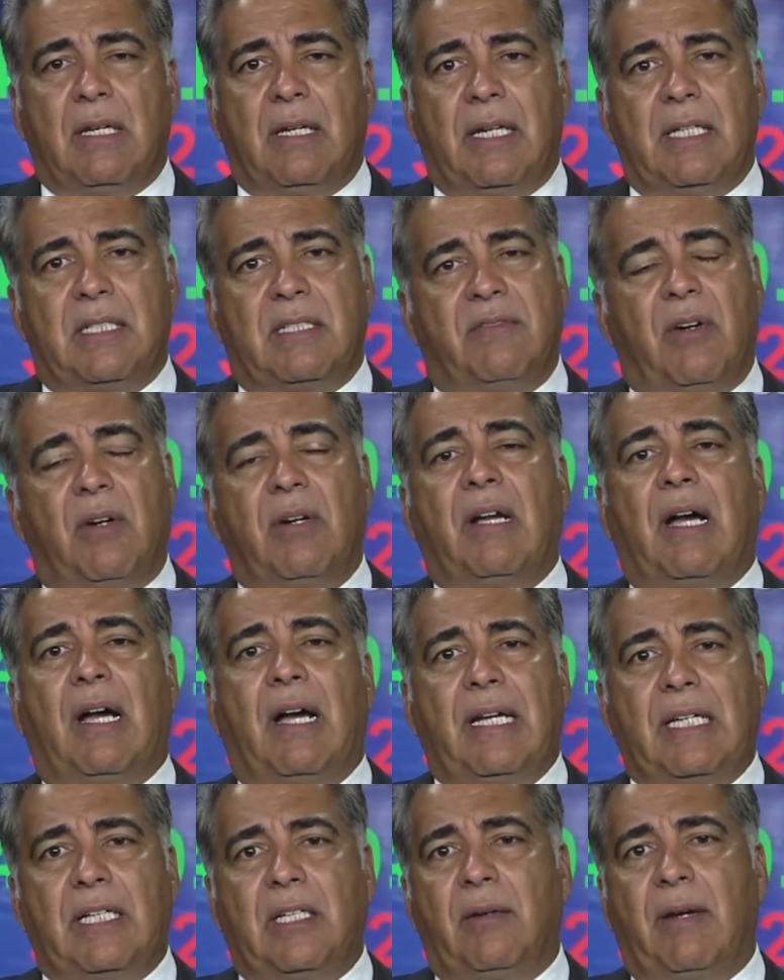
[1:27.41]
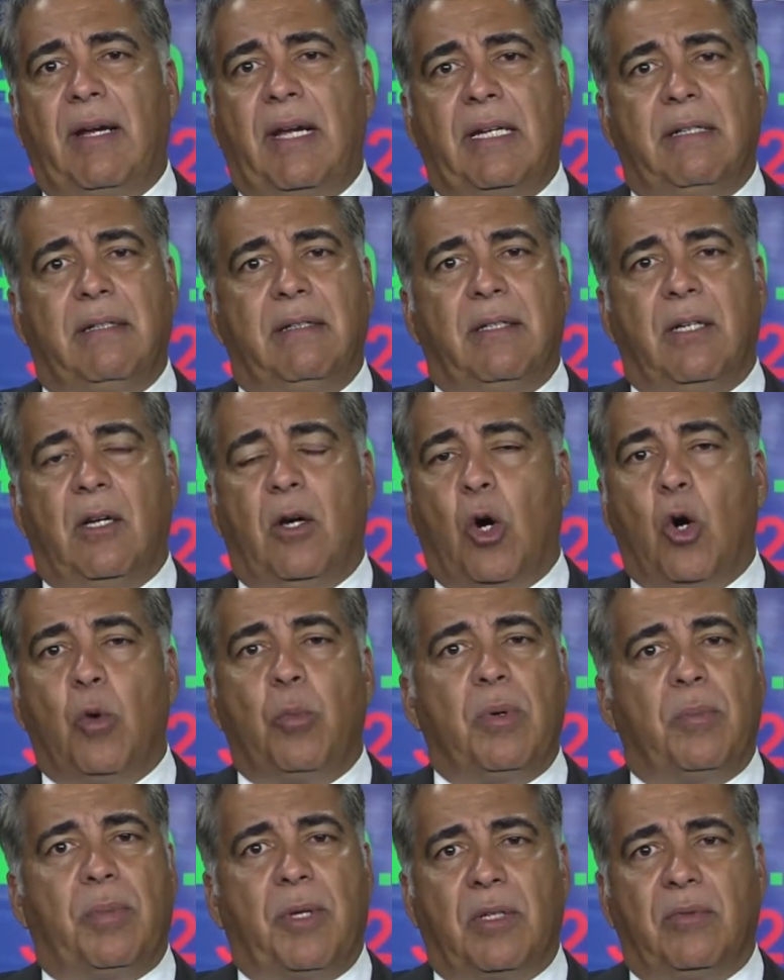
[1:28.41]
It's a very high grade,
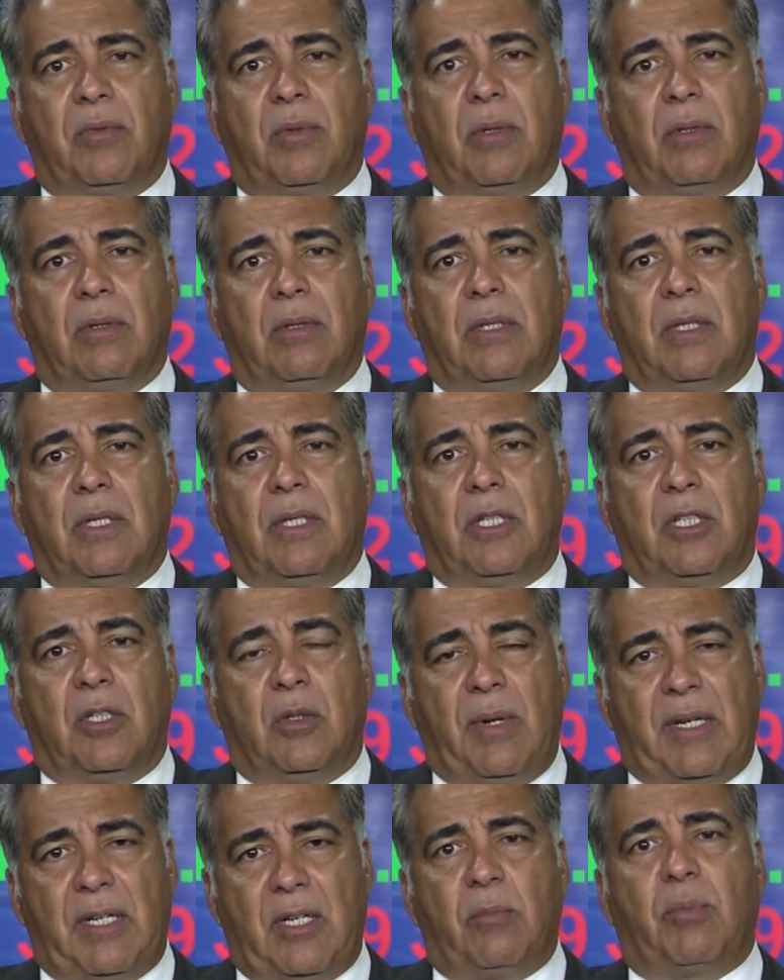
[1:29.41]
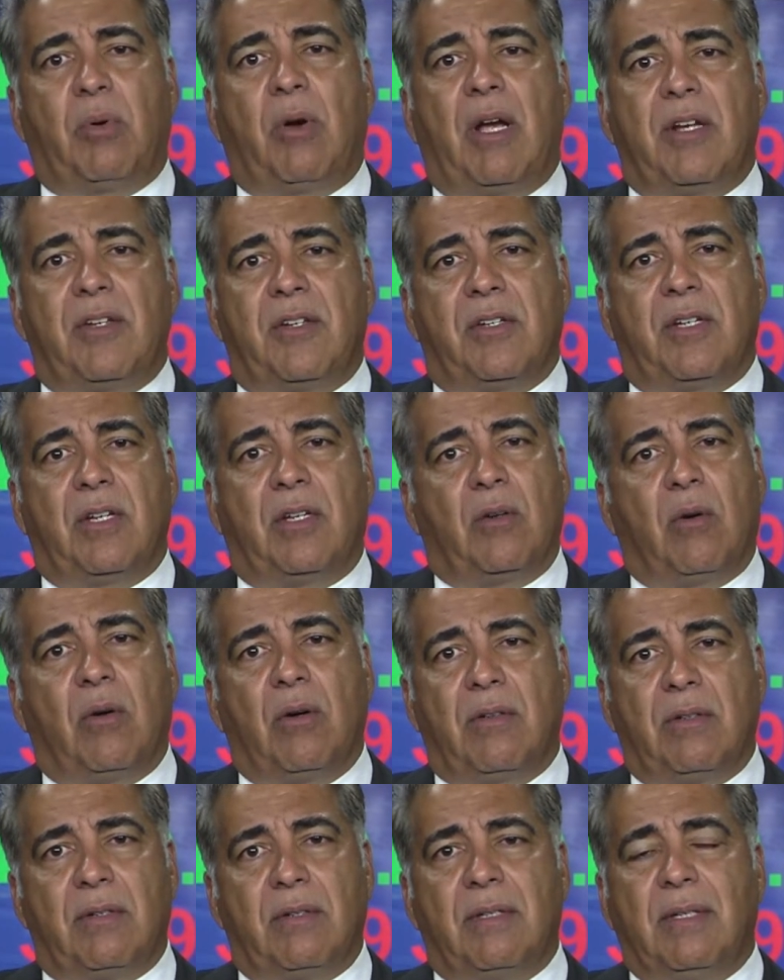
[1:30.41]
open pitable uranium project in
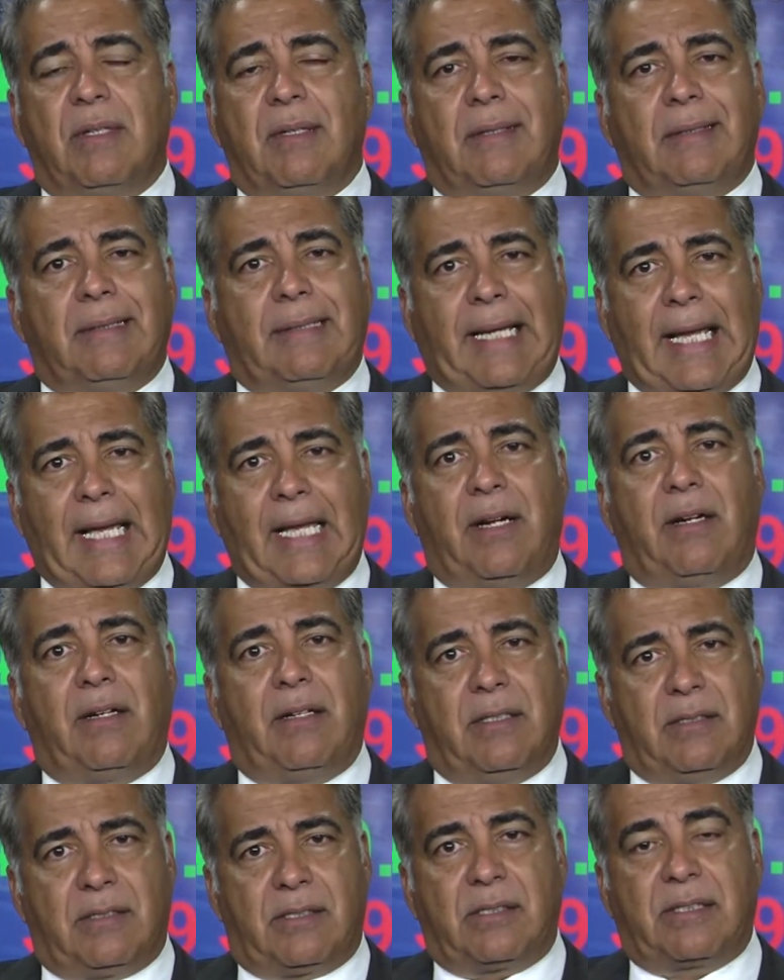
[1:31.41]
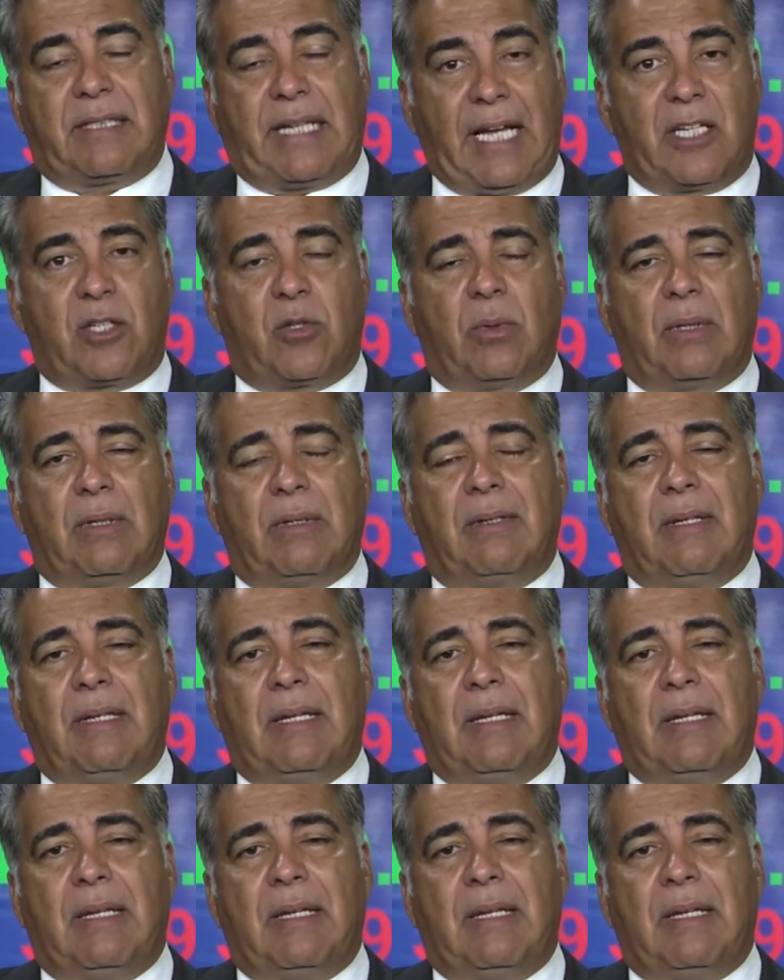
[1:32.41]
northern Canada and Saskatchewan.